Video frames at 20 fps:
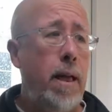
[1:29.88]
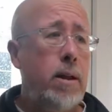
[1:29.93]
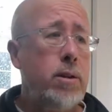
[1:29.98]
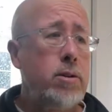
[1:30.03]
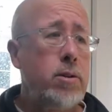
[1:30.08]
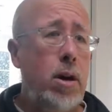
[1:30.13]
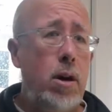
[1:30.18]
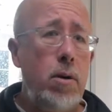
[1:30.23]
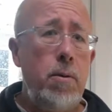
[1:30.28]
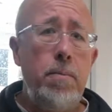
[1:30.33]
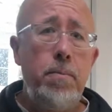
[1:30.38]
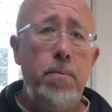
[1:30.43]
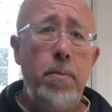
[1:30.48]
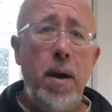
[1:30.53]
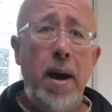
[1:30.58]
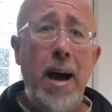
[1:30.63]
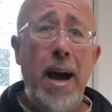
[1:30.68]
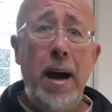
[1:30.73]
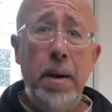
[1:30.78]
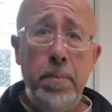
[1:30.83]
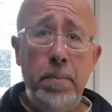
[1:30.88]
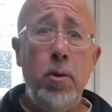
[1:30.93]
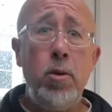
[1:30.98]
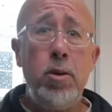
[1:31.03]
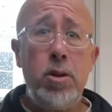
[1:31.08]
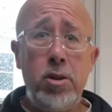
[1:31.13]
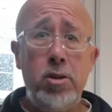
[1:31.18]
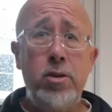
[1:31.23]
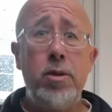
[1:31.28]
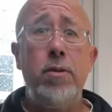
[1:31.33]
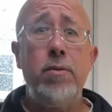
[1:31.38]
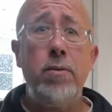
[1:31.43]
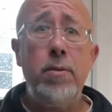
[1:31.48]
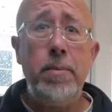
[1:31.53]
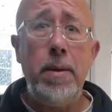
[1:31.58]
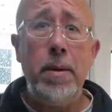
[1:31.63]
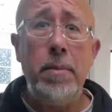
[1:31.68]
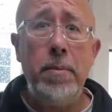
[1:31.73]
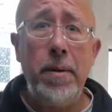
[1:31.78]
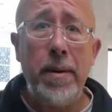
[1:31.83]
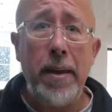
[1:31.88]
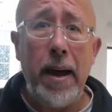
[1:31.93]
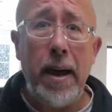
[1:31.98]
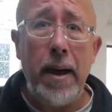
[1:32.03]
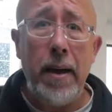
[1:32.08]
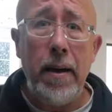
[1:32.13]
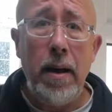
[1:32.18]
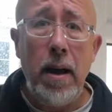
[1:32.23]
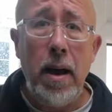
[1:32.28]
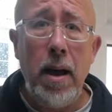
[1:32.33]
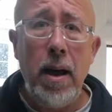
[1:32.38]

So our bodies still remember that,